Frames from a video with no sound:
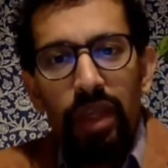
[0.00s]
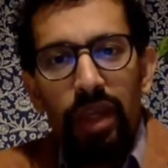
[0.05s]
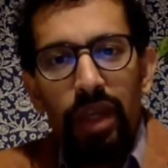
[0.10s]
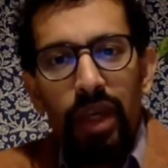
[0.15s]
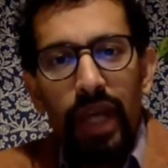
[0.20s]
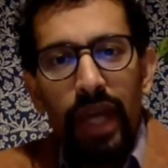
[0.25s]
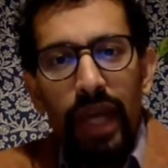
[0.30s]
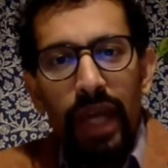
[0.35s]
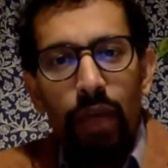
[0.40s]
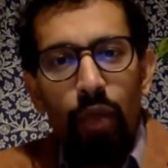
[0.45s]

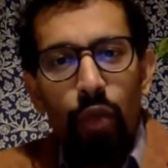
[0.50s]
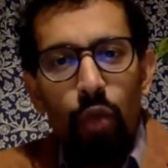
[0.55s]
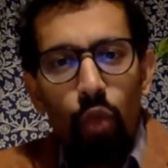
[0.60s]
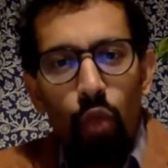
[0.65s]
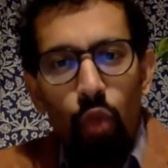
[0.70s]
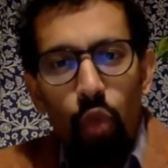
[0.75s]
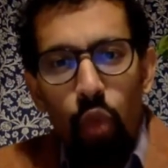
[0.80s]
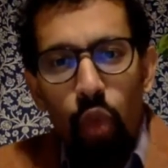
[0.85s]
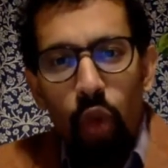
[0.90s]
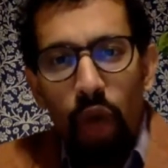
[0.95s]
And
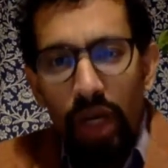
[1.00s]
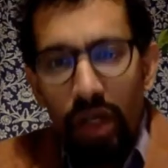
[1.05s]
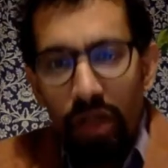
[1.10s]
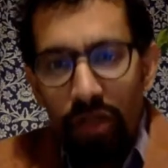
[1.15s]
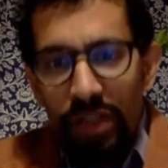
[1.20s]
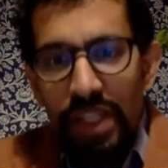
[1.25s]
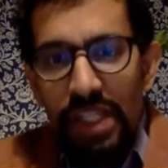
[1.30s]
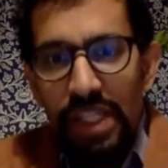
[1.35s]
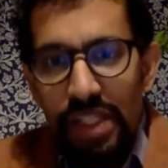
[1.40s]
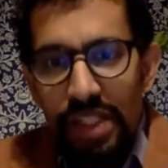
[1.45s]
one of
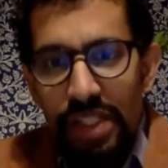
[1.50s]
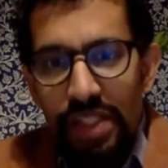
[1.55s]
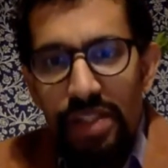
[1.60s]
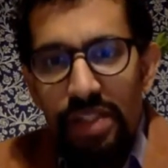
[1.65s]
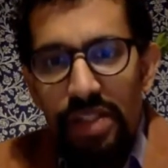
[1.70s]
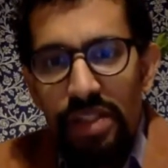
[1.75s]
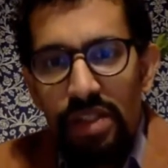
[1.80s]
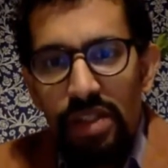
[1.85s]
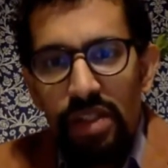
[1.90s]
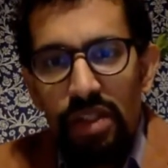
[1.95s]

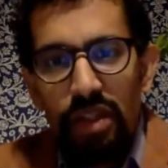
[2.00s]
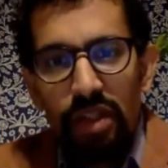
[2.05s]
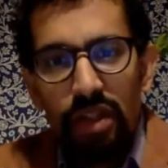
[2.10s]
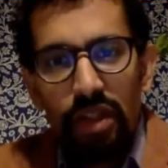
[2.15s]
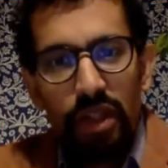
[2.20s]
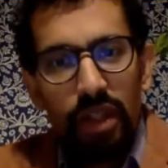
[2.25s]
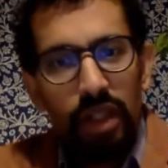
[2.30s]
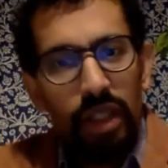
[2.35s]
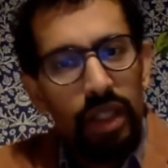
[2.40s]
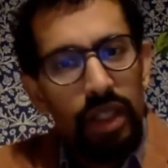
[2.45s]
these
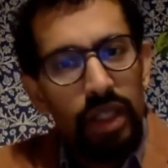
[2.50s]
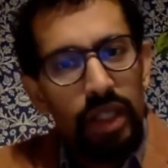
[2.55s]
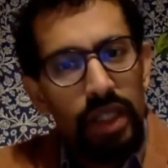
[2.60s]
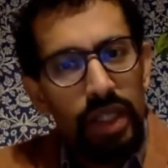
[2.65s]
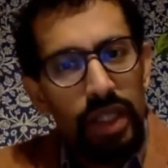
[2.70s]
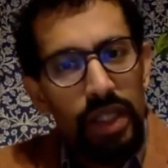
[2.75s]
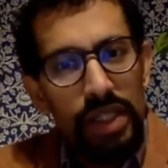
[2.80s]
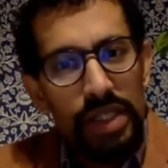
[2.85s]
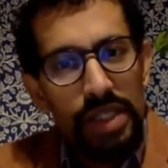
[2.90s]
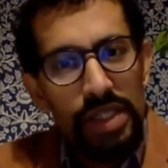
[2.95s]

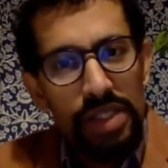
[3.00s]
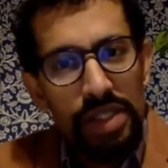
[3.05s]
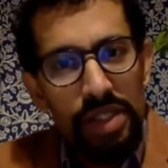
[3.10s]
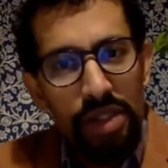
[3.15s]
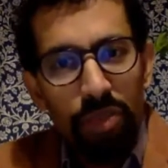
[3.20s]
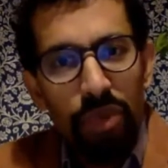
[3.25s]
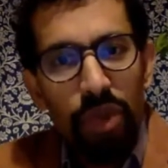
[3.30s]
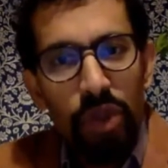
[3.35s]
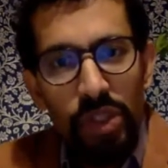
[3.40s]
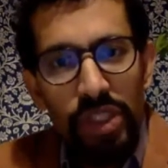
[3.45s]
is the
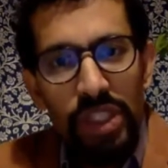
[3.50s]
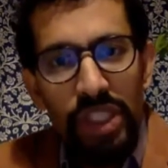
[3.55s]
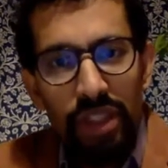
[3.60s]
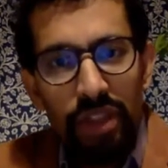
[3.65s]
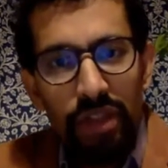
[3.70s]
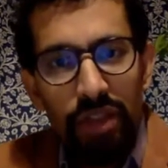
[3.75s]
protein.